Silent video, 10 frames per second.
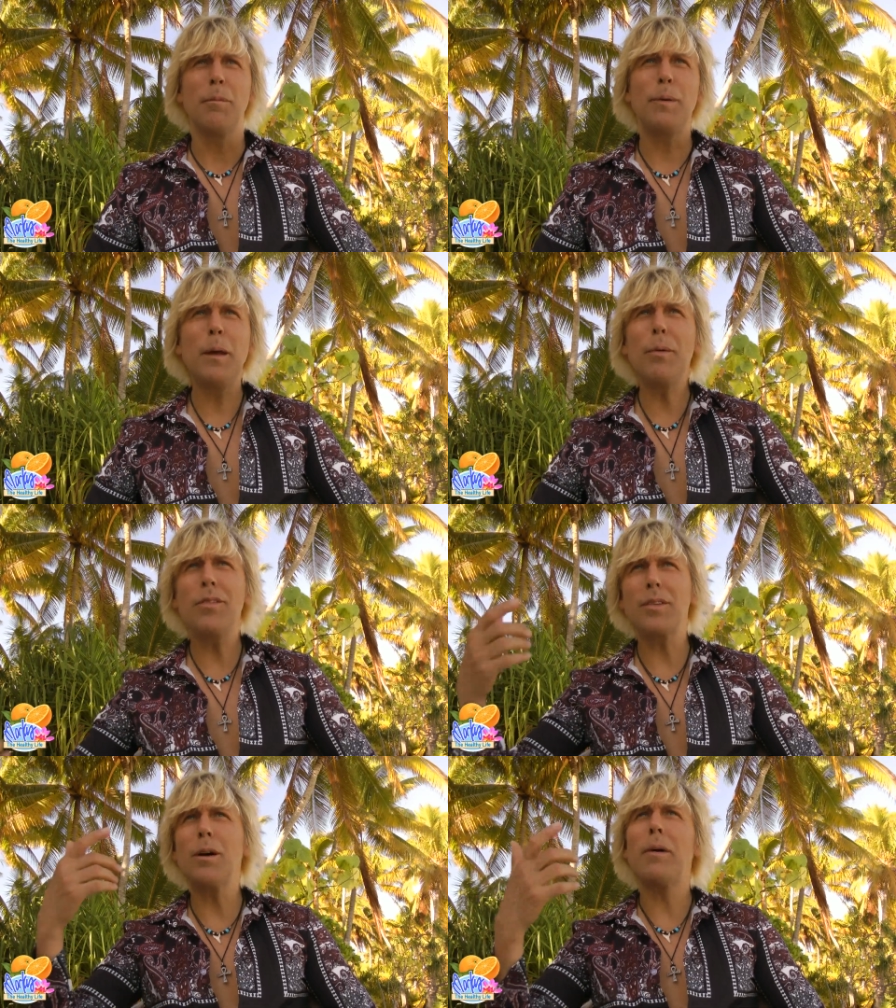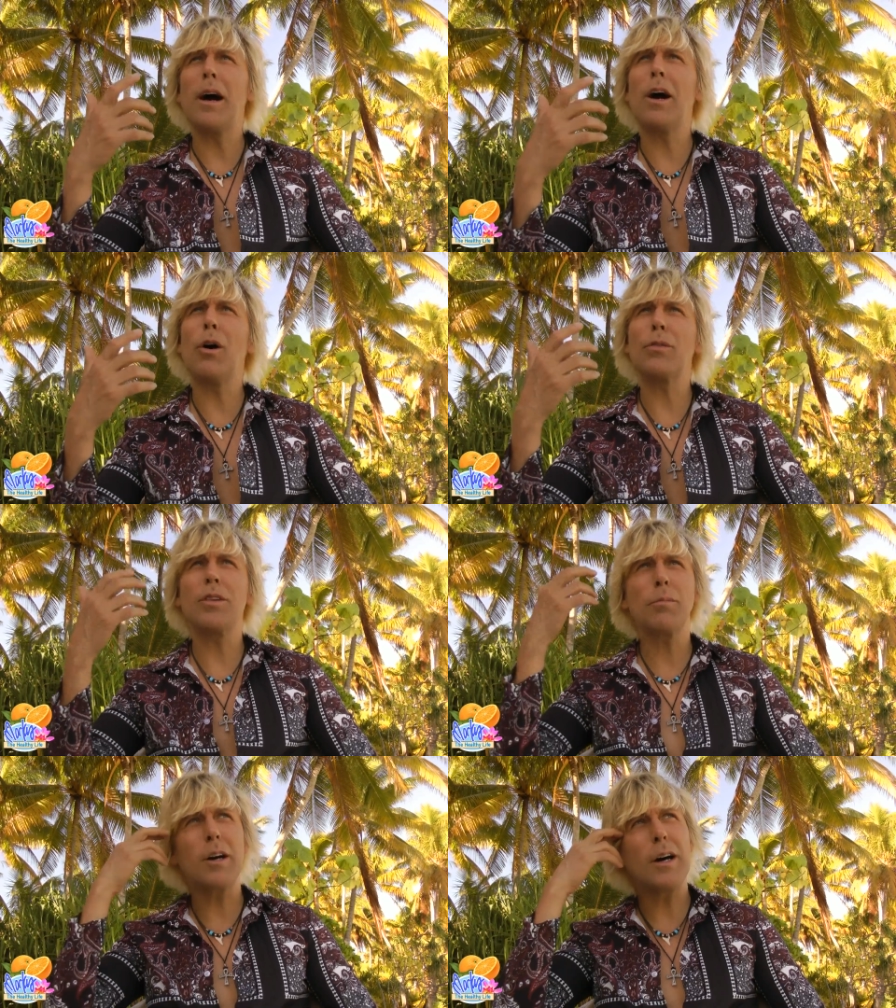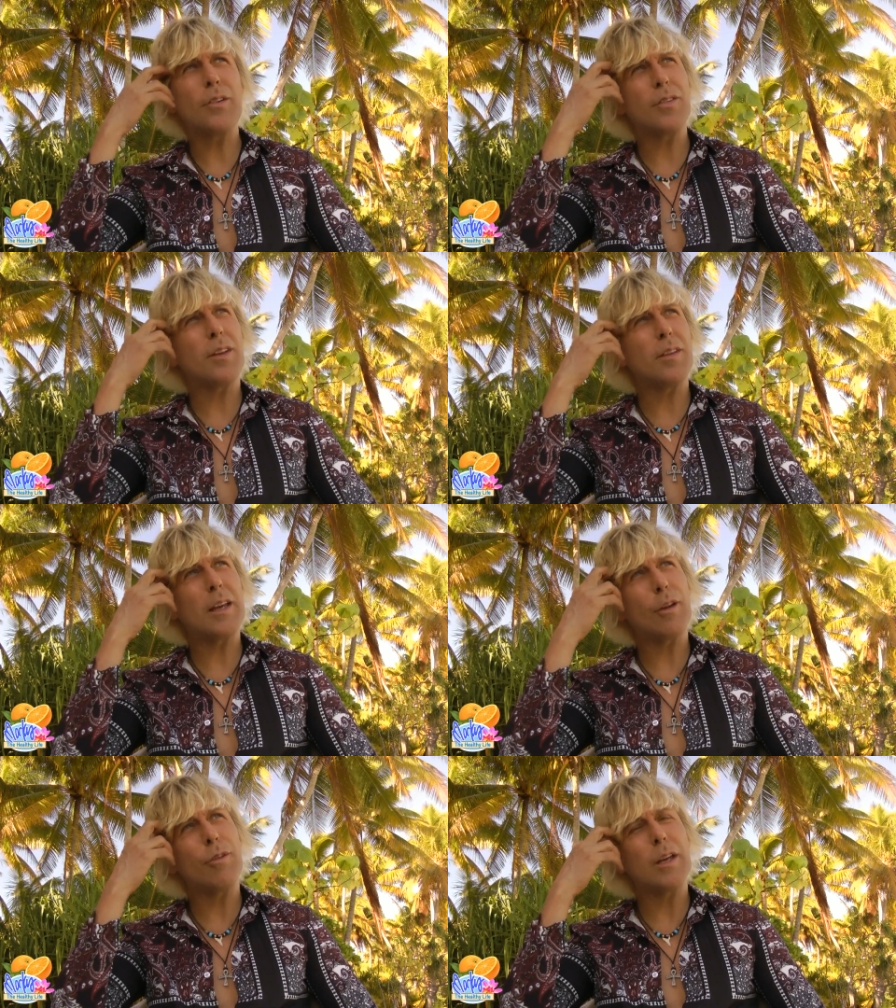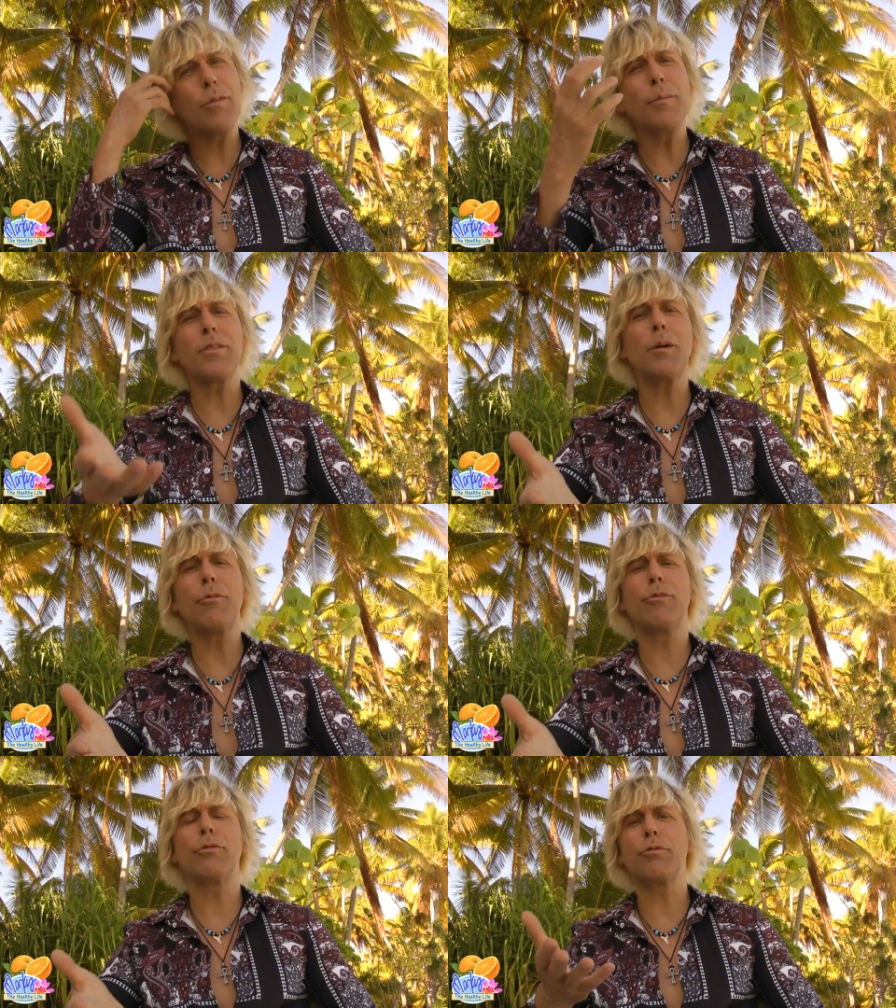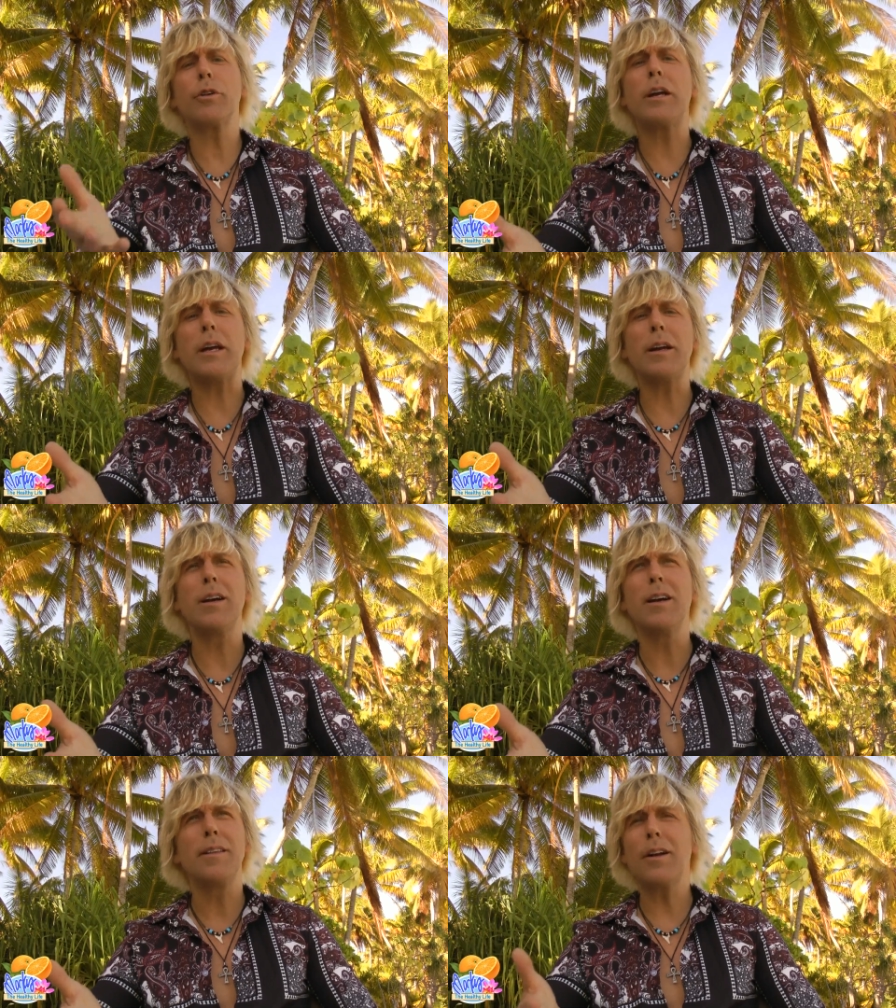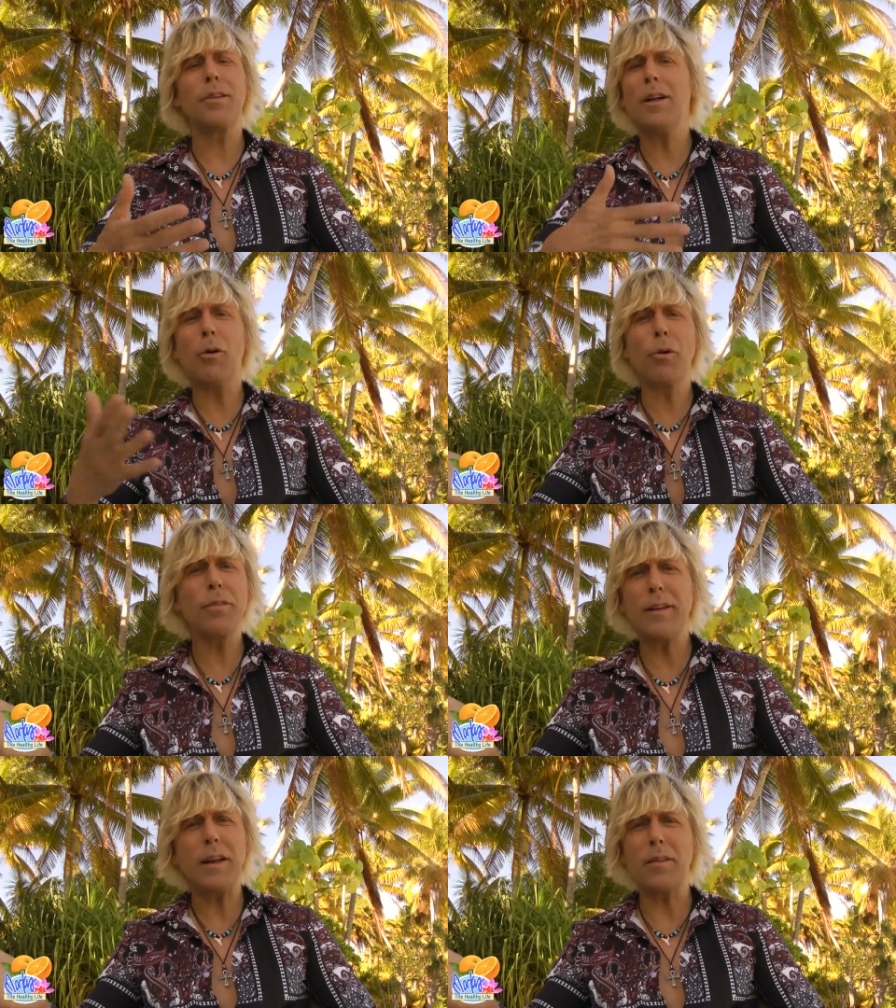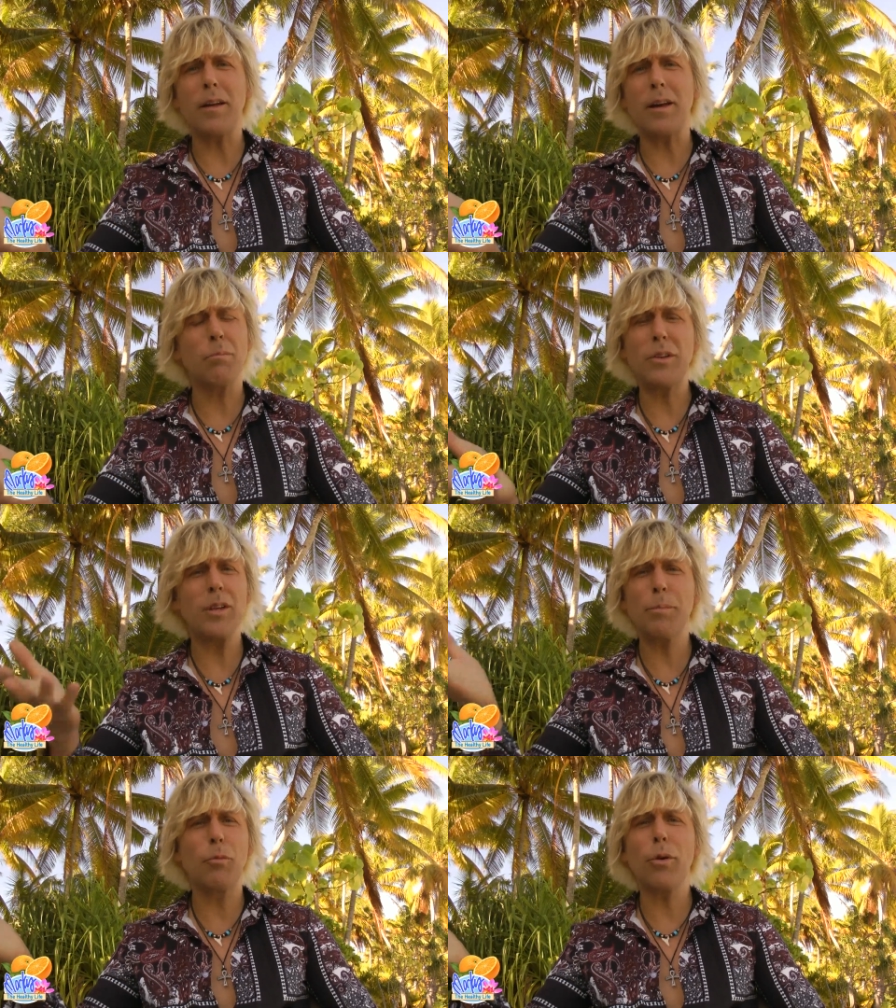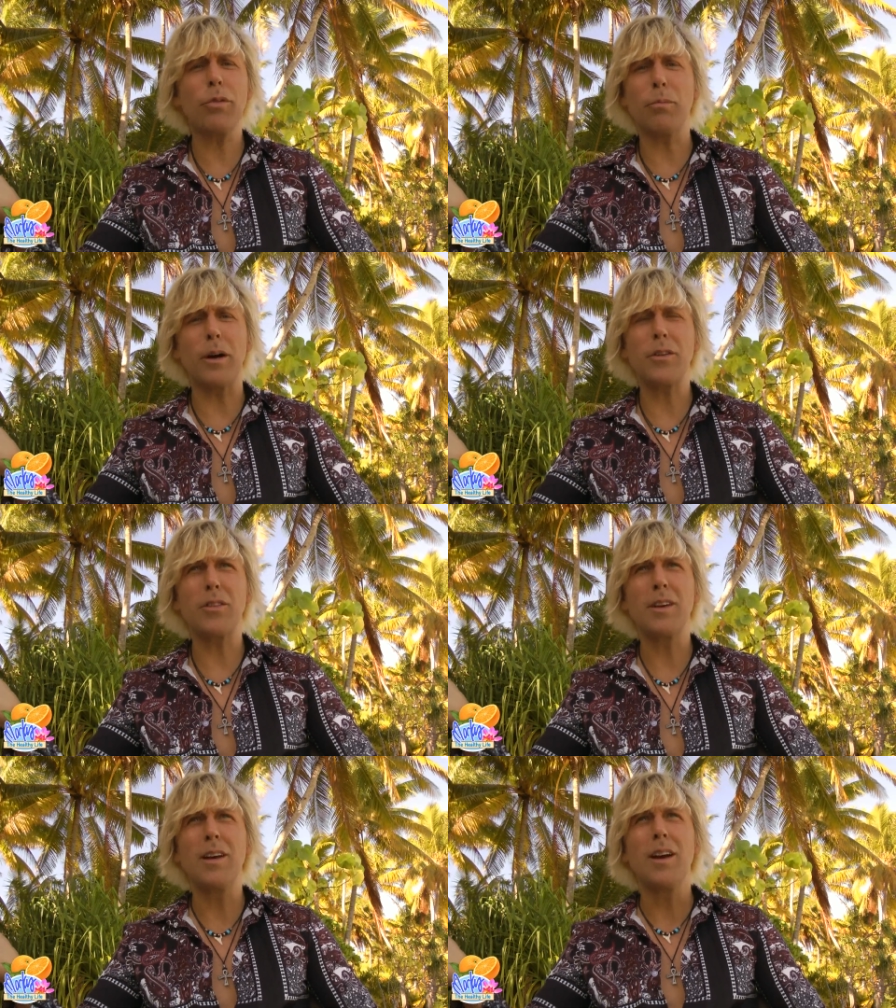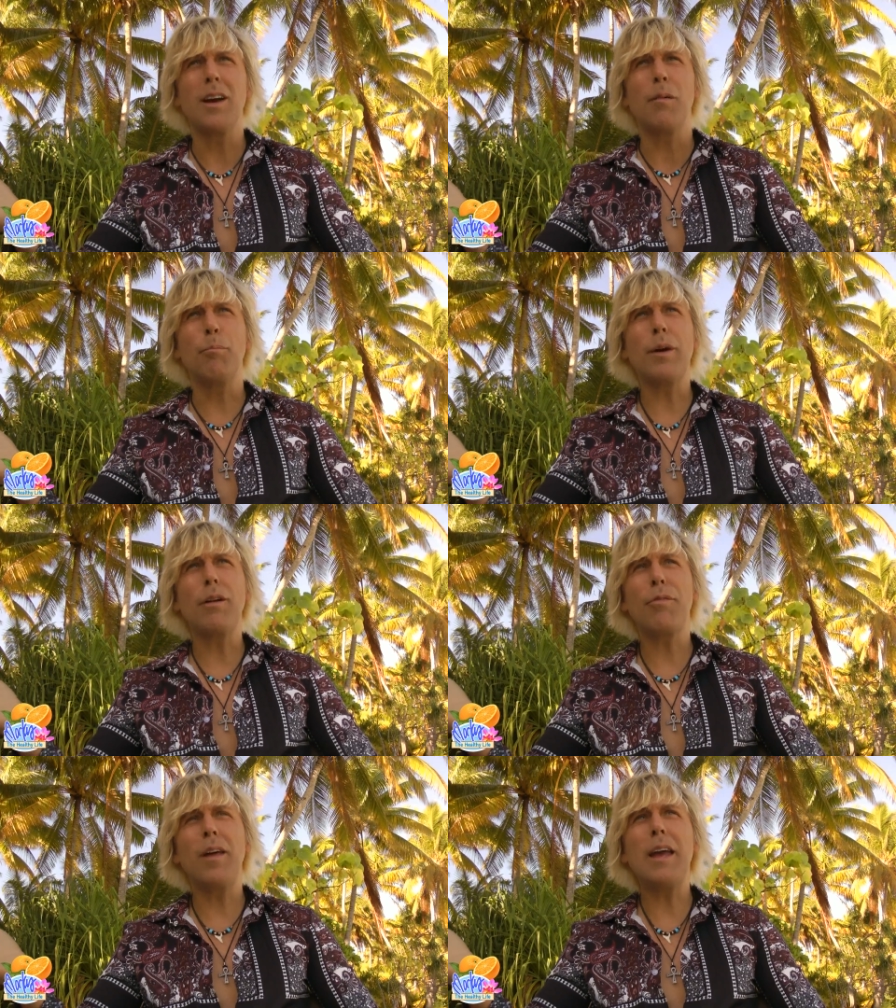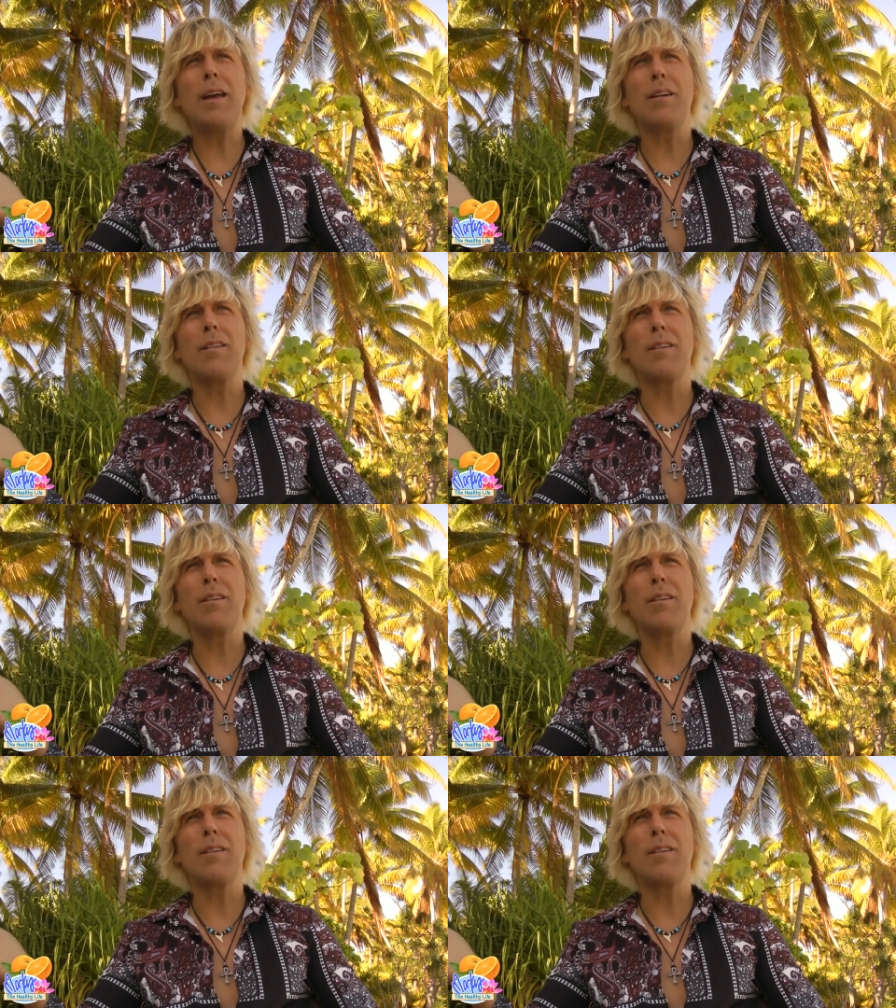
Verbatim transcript: people somehow subconsciously think if you give them something for free, that it's not worth anything. It must not be worth much. But if they